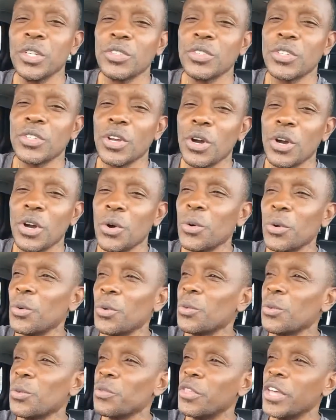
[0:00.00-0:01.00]

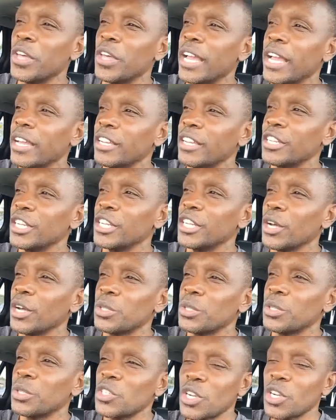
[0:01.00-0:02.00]
So they, you
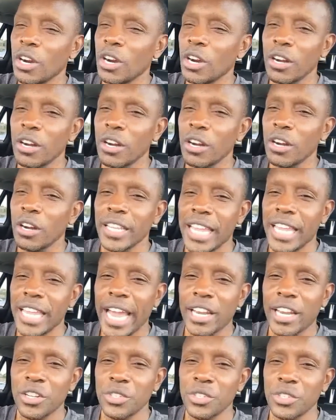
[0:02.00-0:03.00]
know, discard the
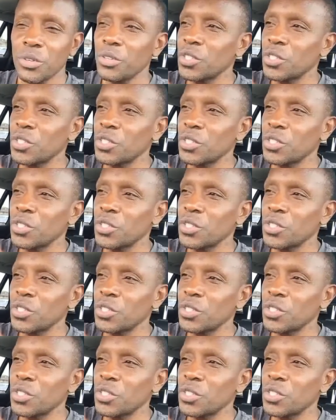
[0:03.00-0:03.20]
canister.